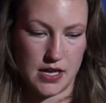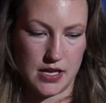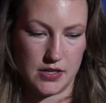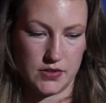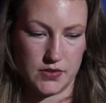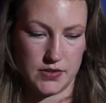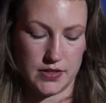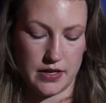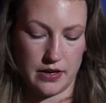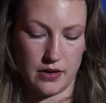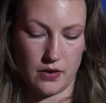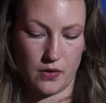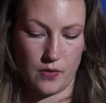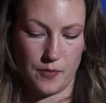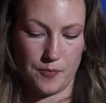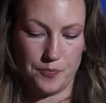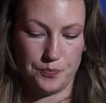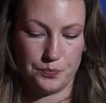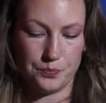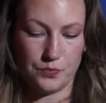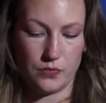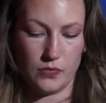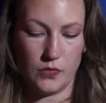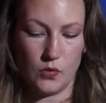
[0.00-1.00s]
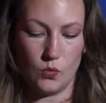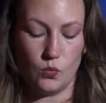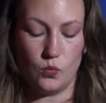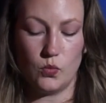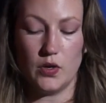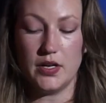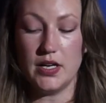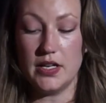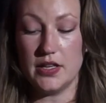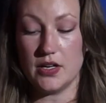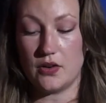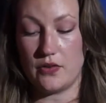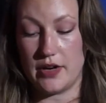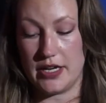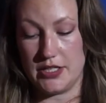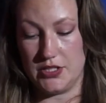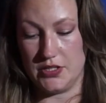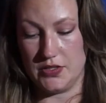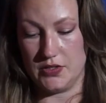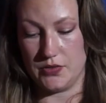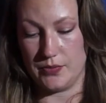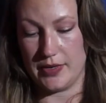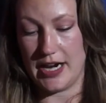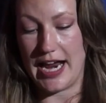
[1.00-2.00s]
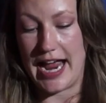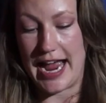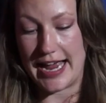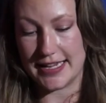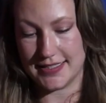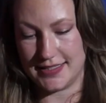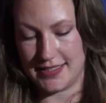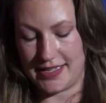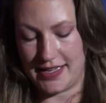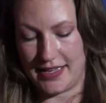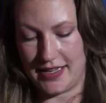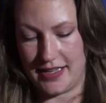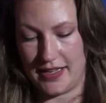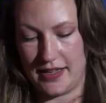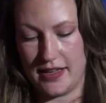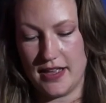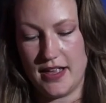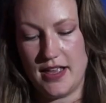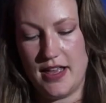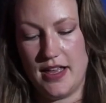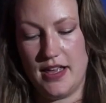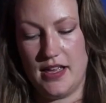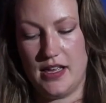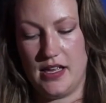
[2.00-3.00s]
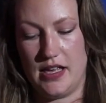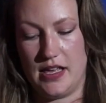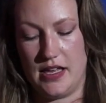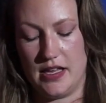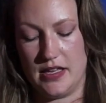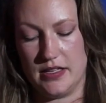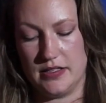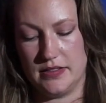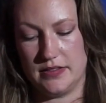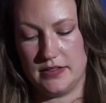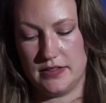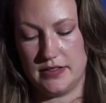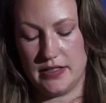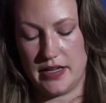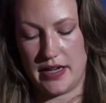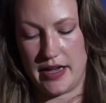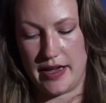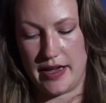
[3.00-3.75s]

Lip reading: And so one of the questions we're asking is,